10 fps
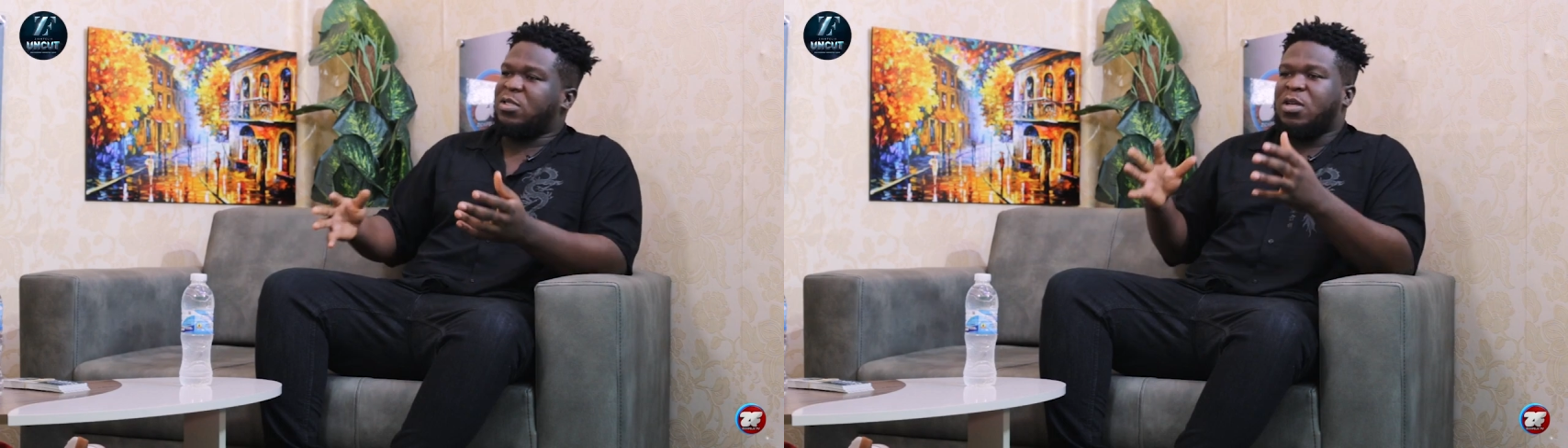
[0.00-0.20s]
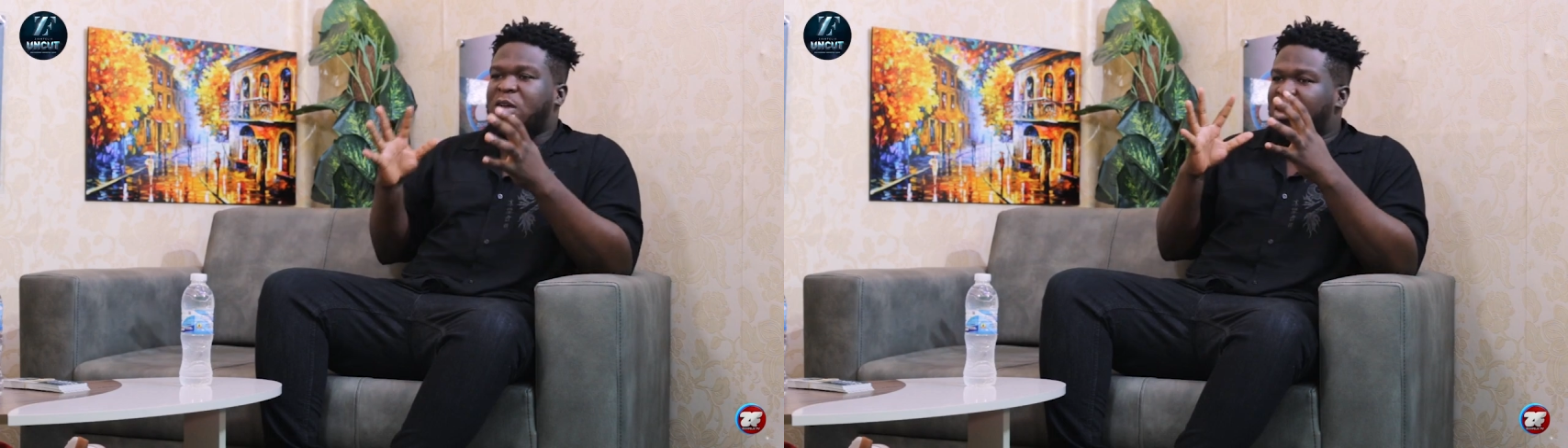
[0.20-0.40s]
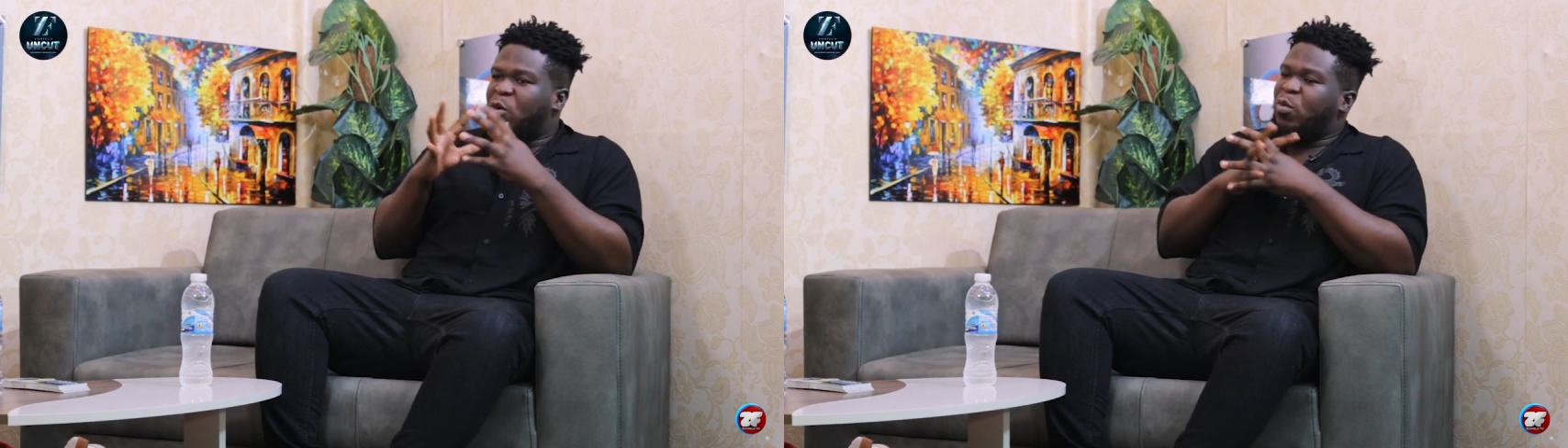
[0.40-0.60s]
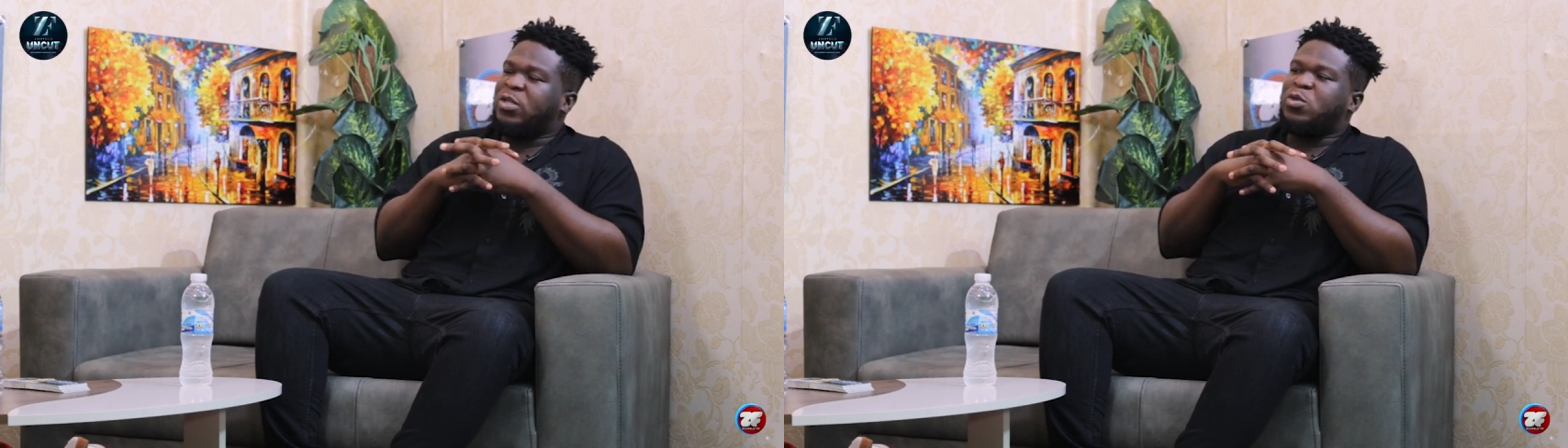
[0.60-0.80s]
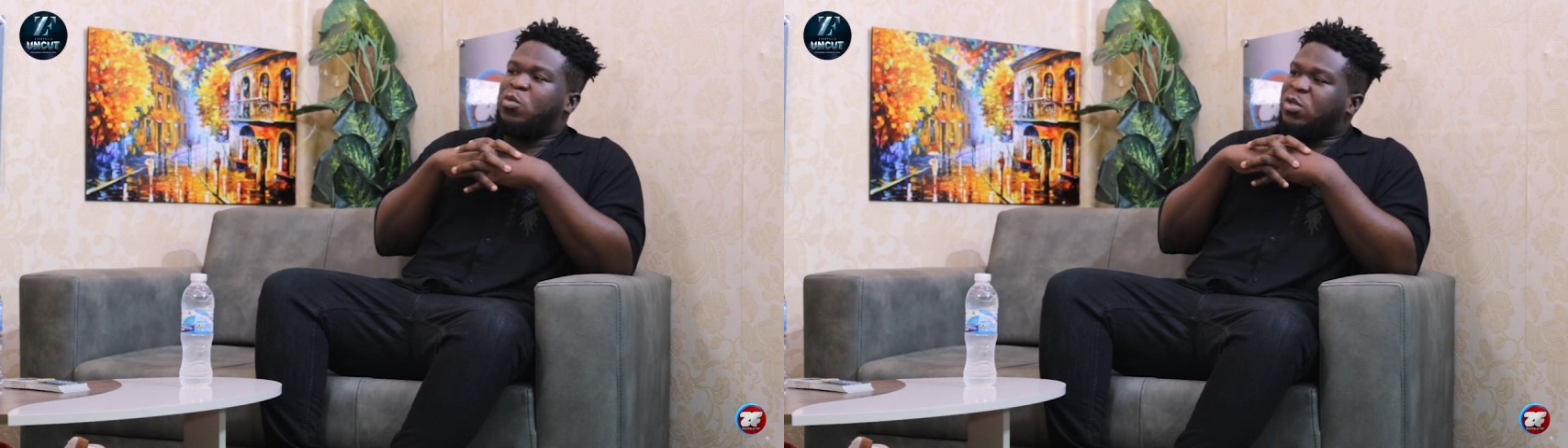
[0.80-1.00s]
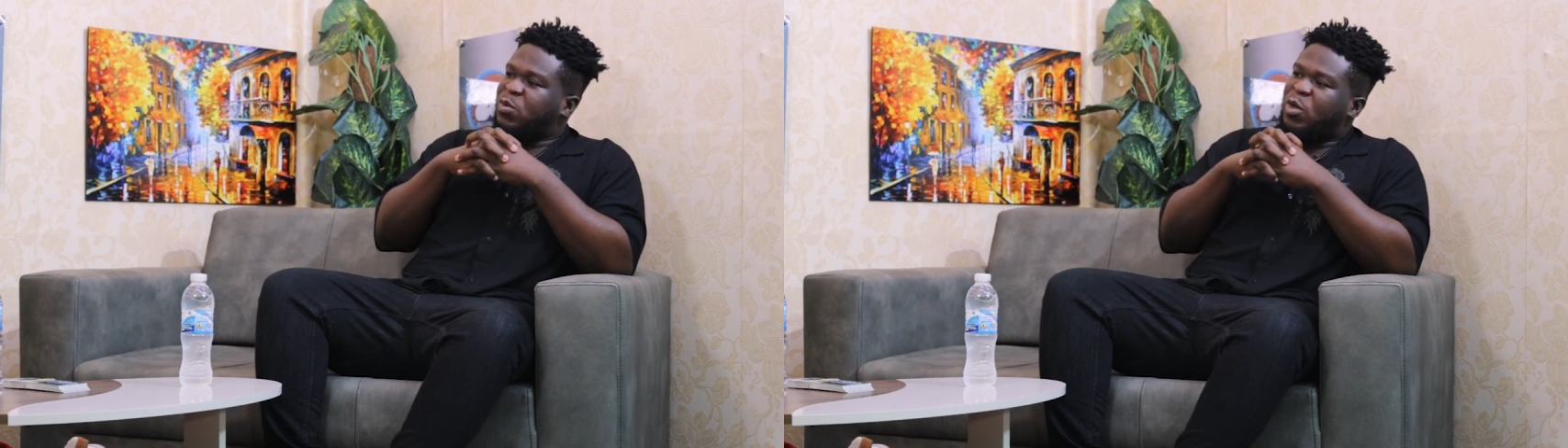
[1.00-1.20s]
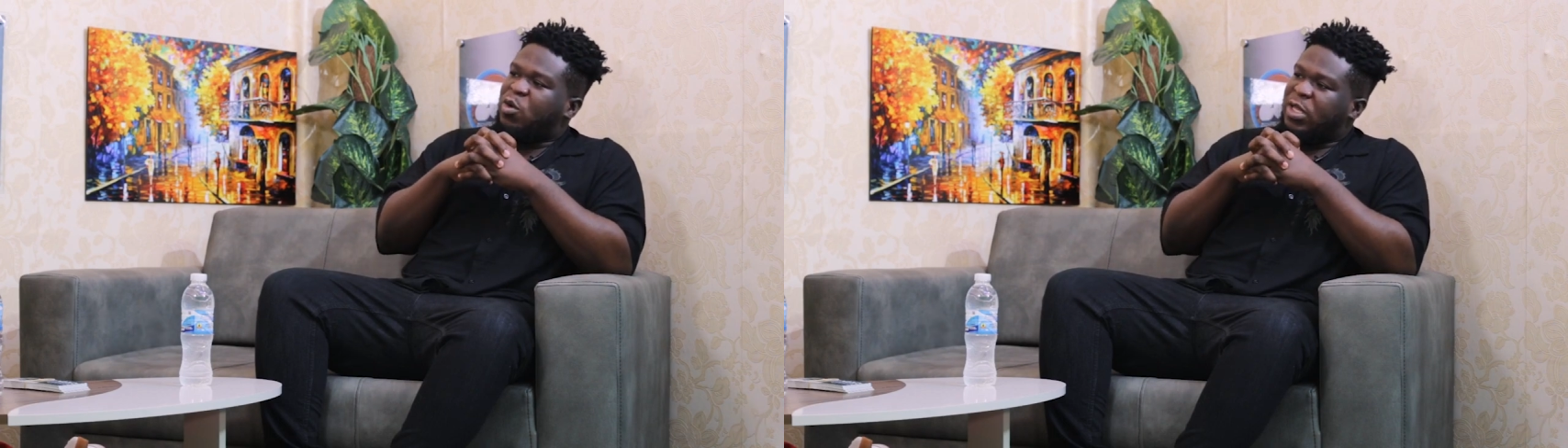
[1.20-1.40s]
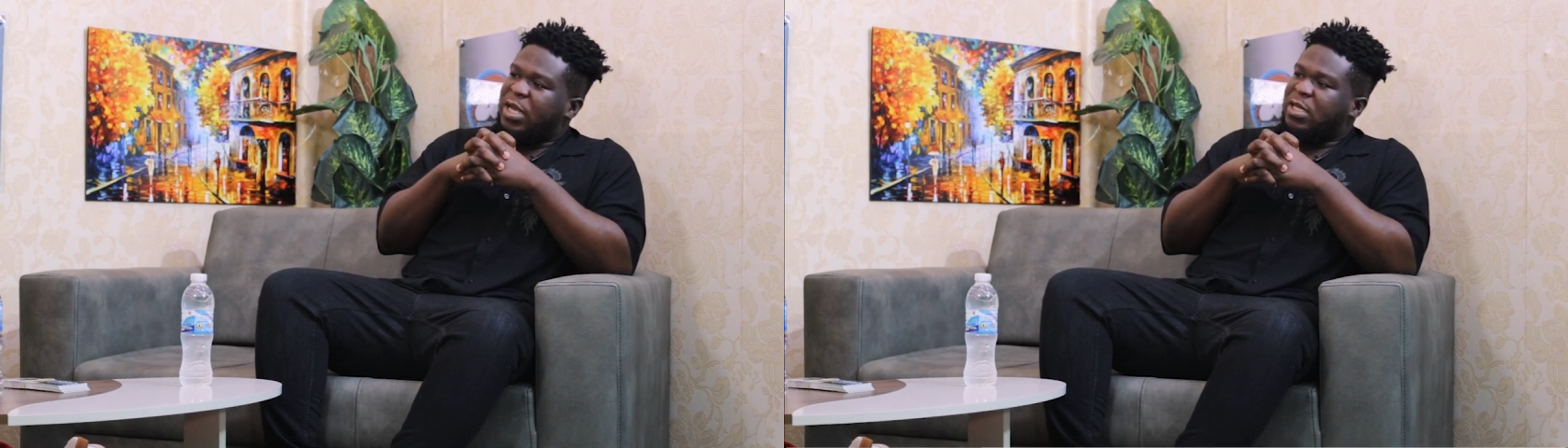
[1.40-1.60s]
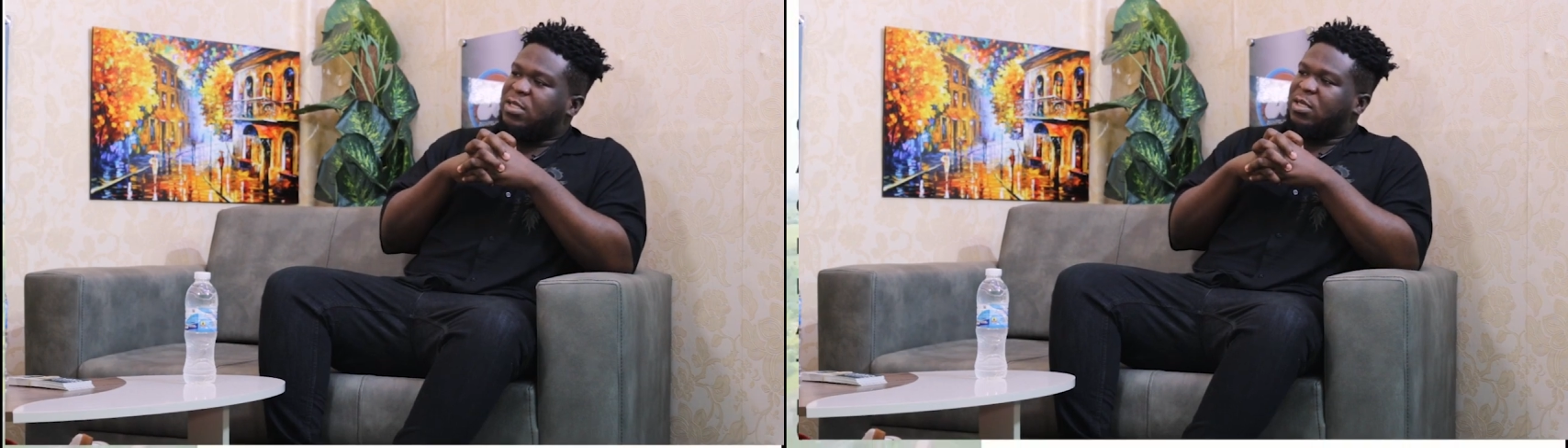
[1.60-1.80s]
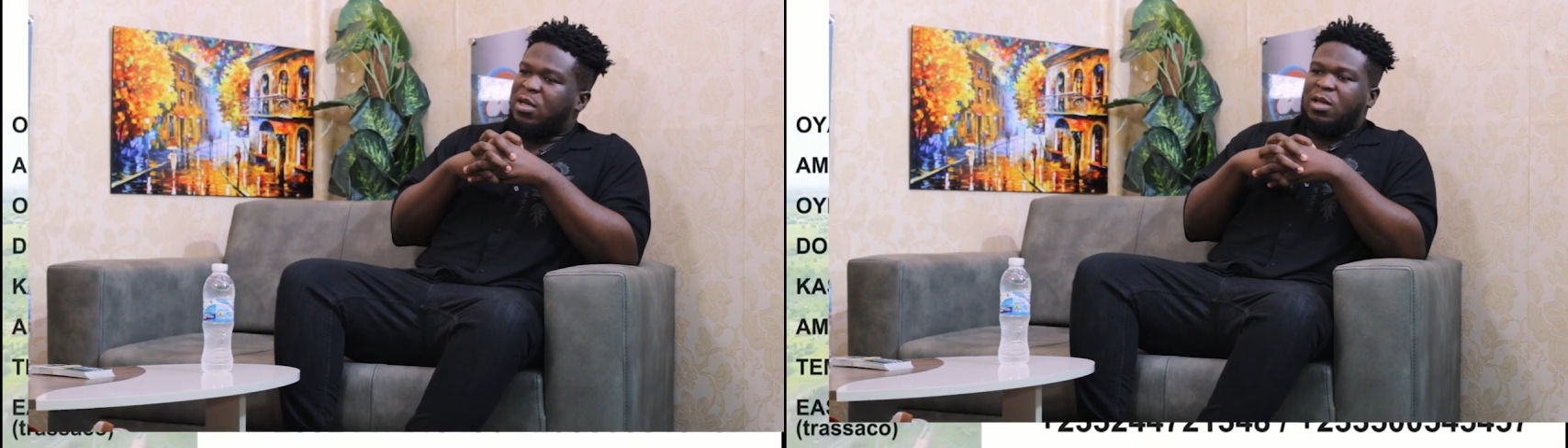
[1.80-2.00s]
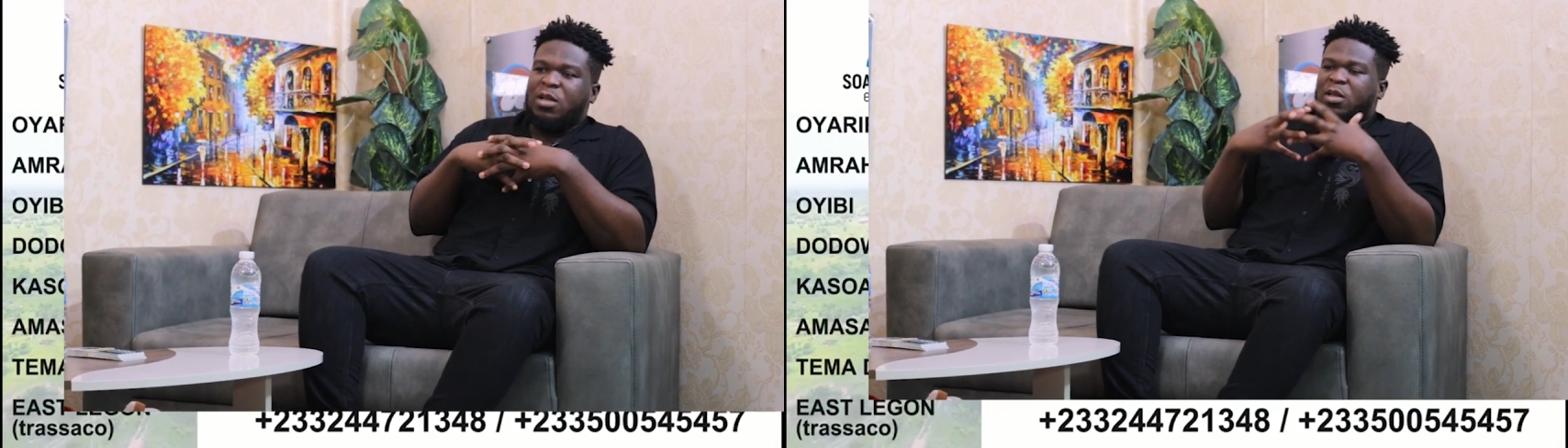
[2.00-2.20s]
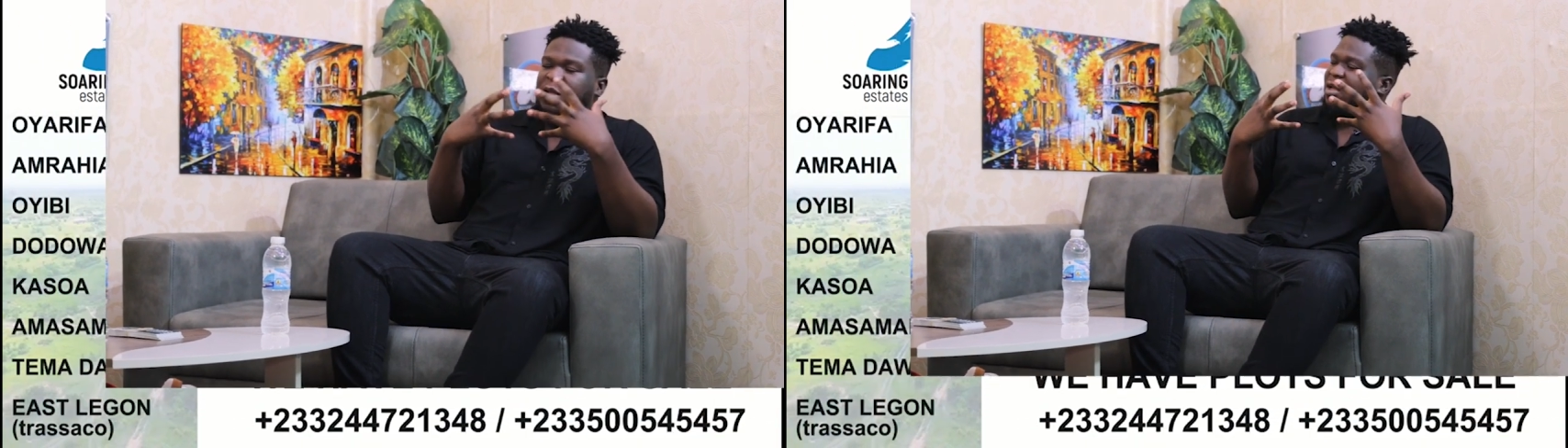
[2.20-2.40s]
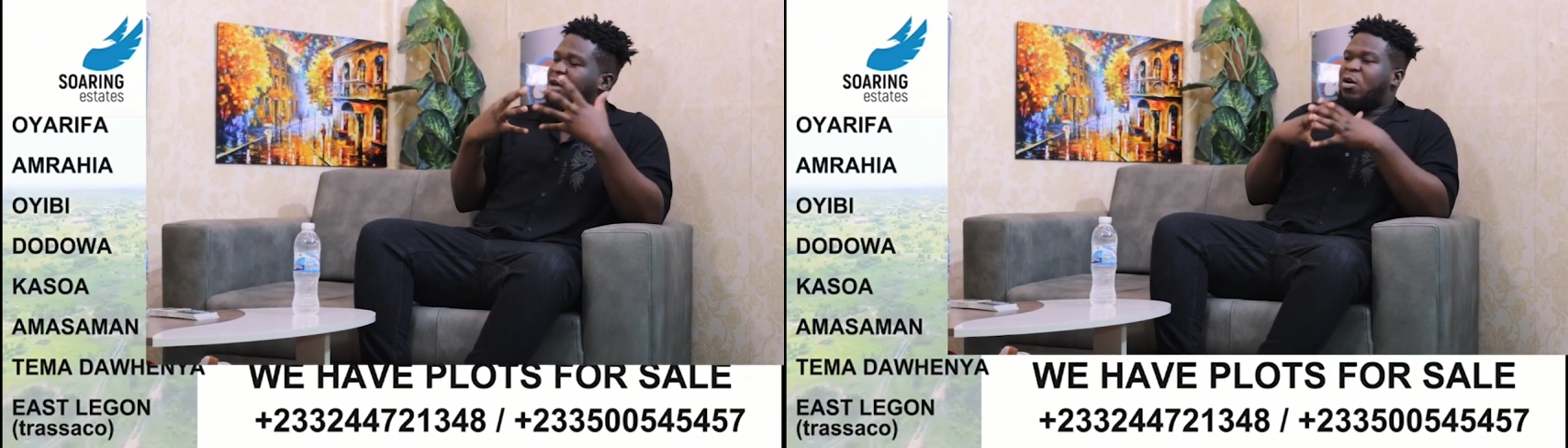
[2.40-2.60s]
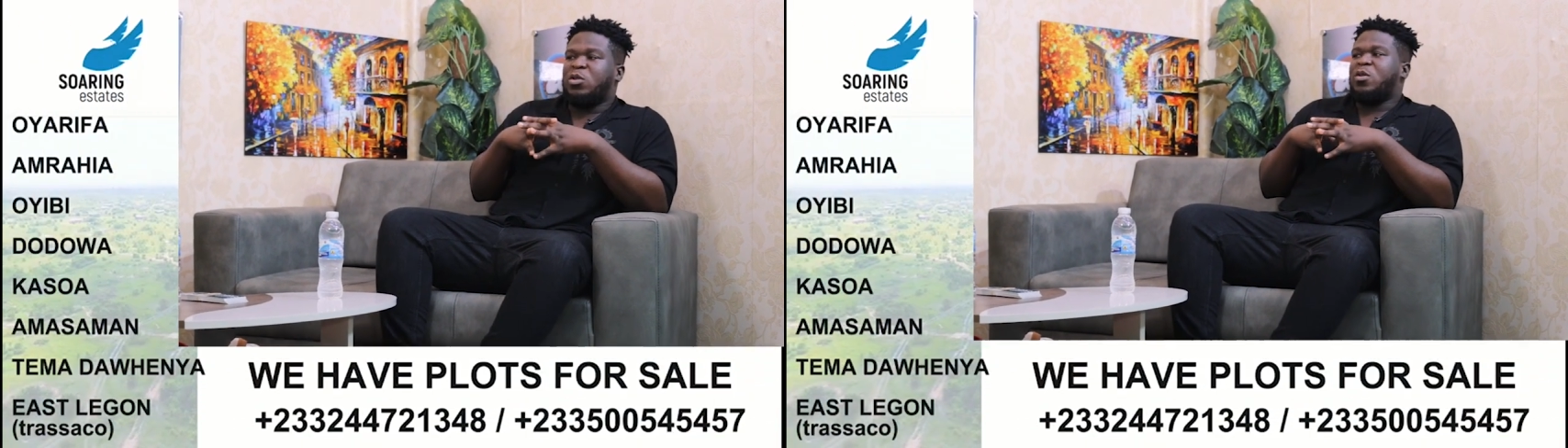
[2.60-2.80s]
once once we connect, I would love to